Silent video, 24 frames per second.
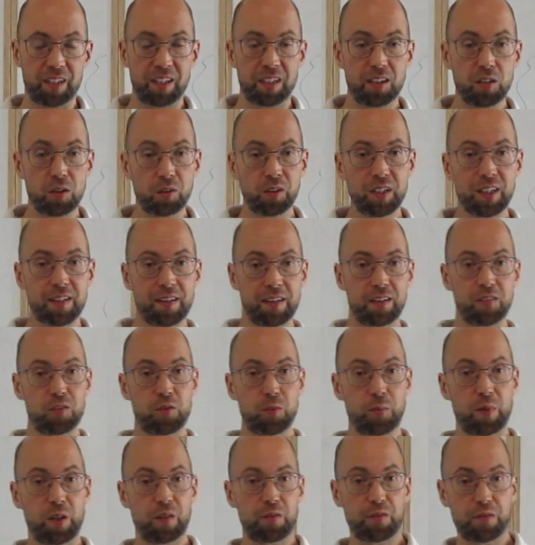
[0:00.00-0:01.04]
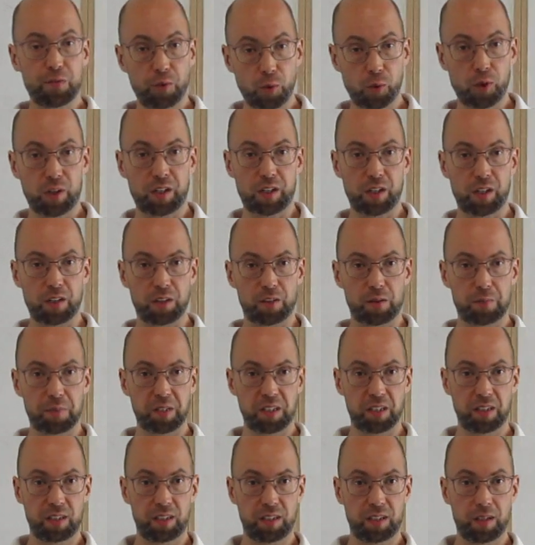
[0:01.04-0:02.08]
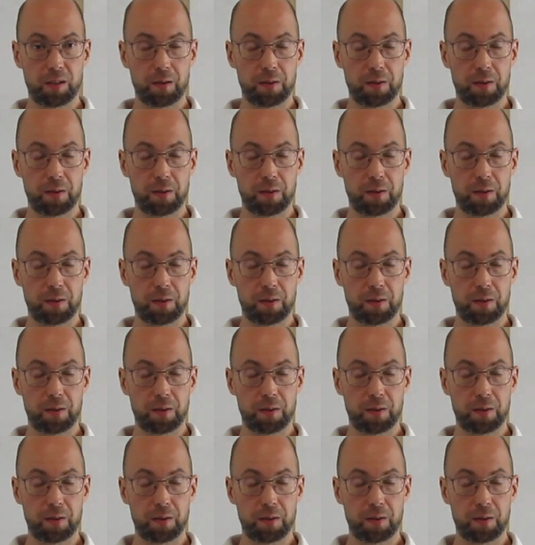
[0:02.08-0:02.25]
It only tells you about four-colorability.